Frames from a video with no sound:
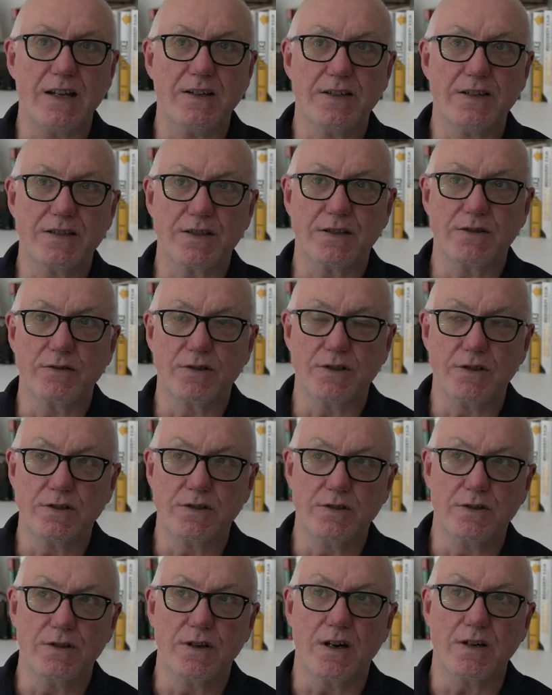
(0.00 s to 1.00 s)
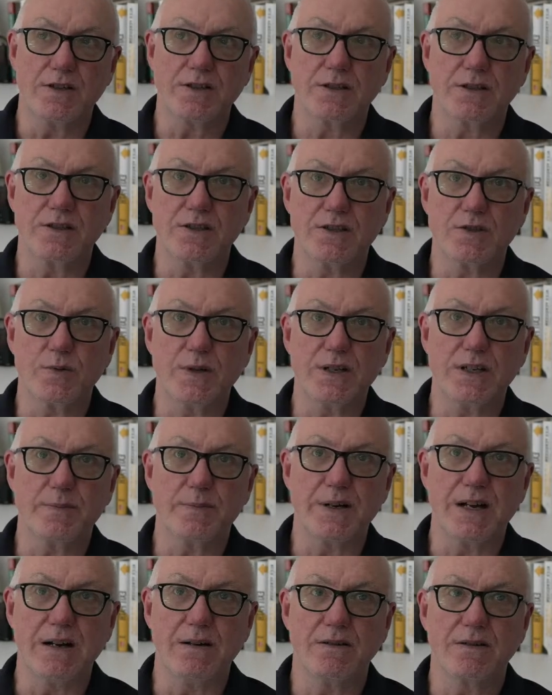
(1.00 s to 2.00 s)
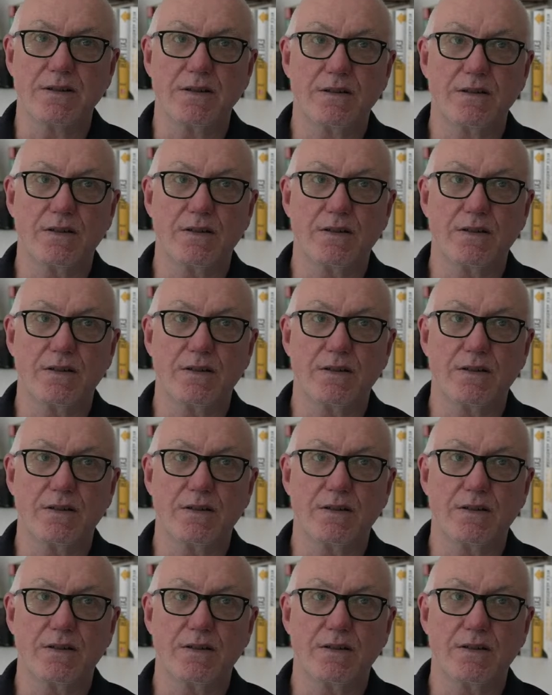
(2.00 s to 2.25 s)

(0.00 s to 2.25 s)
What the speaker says: And there's a good article this week about